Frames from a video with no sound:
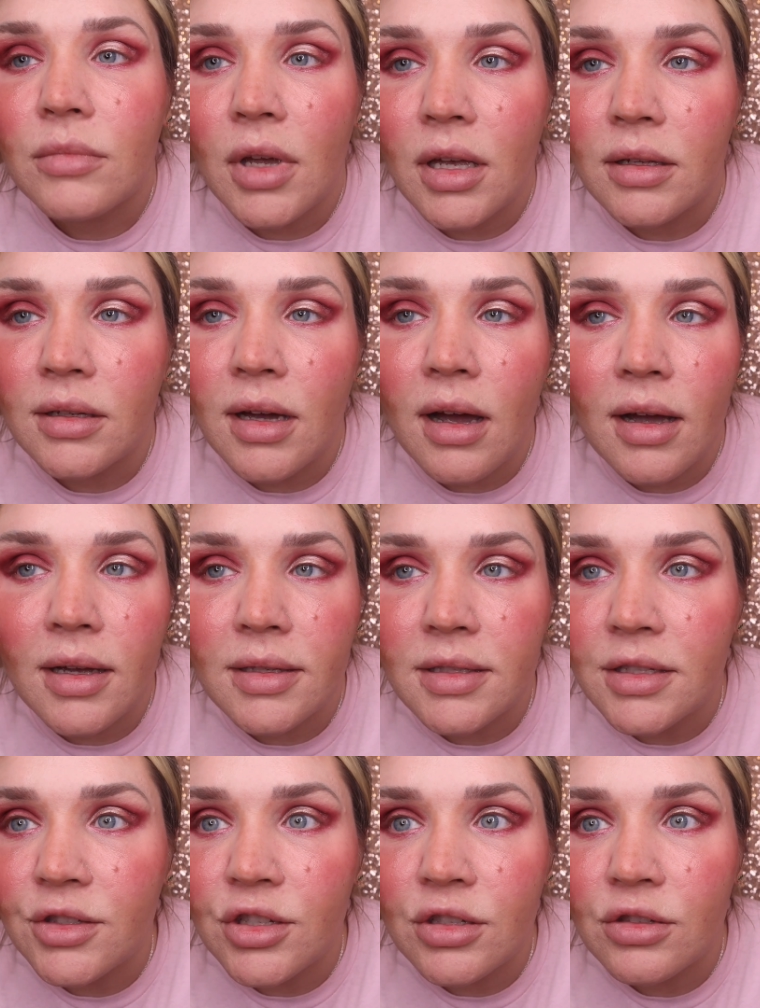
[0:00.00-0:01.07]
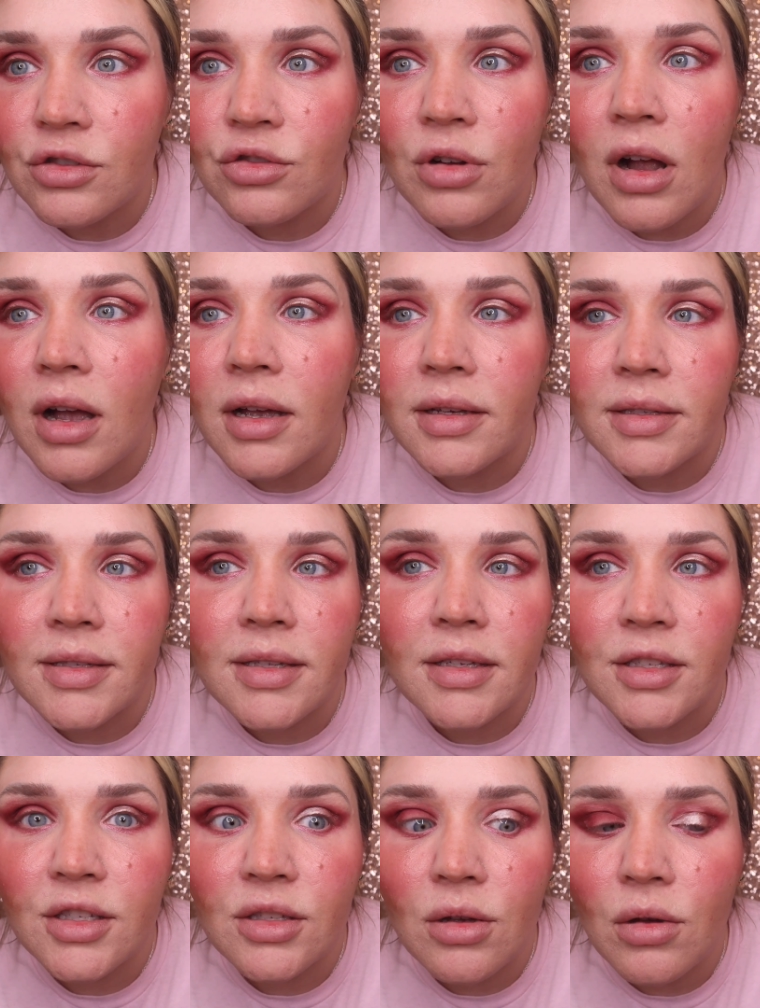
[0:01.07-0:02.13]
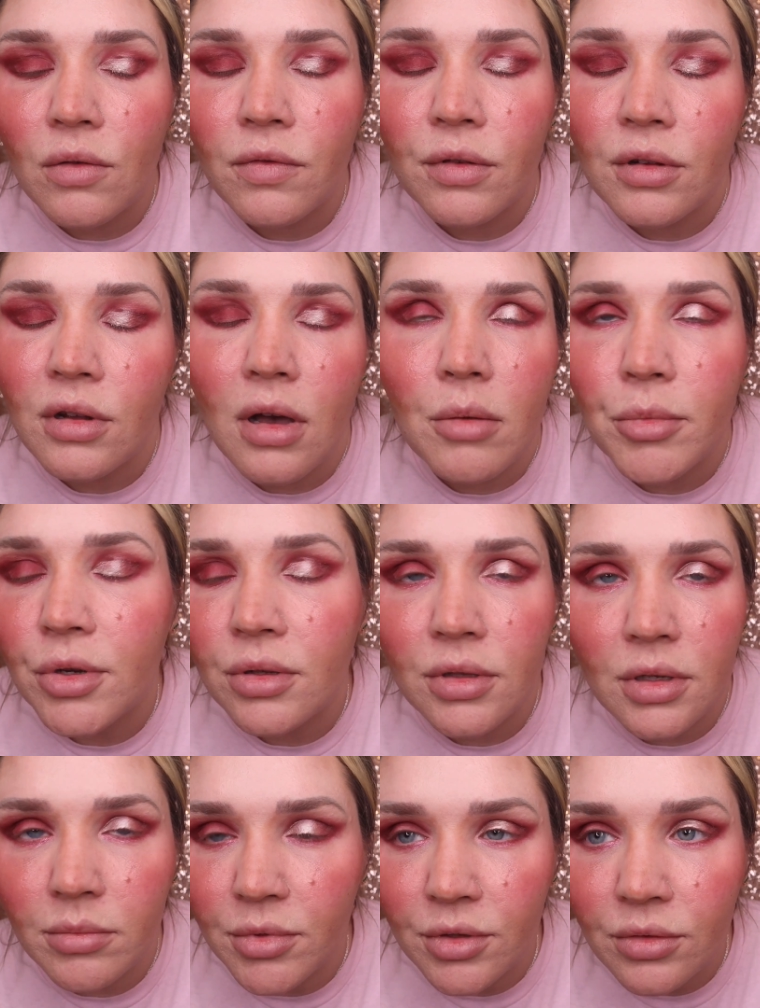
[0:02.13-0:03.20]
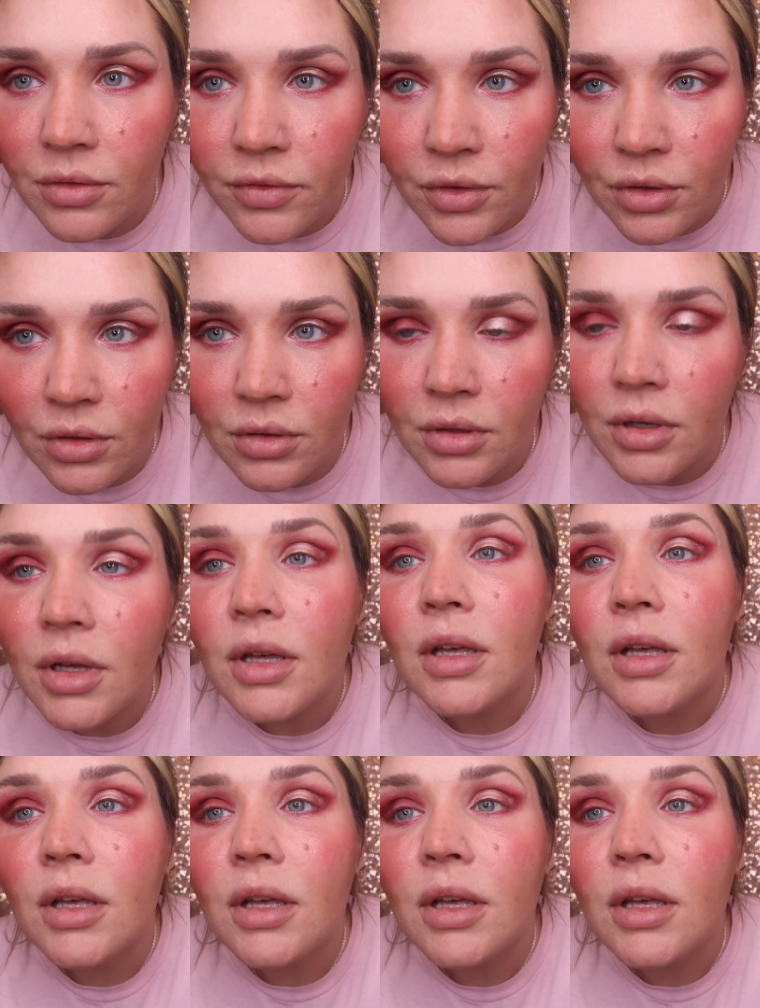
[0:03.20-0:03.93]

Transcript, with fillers: And guys, it just dries so phenomenally beautiful.